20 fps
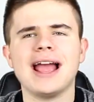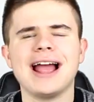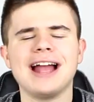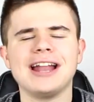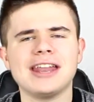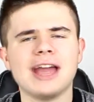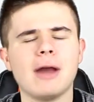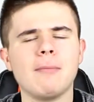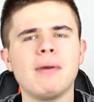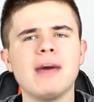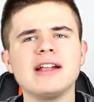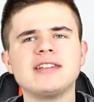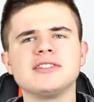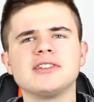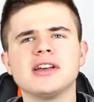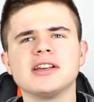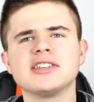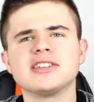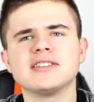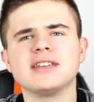And now
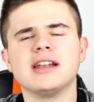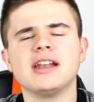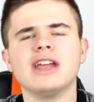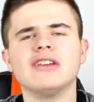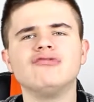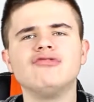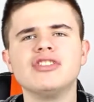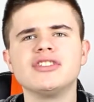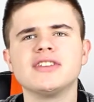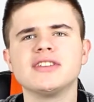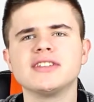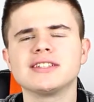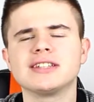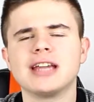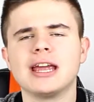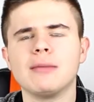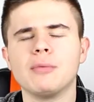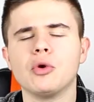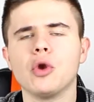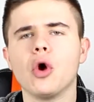PETA has sent a written
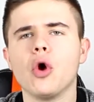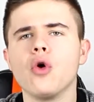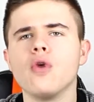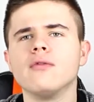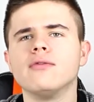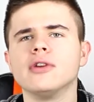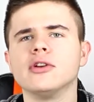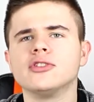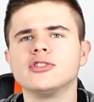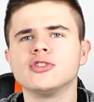statement over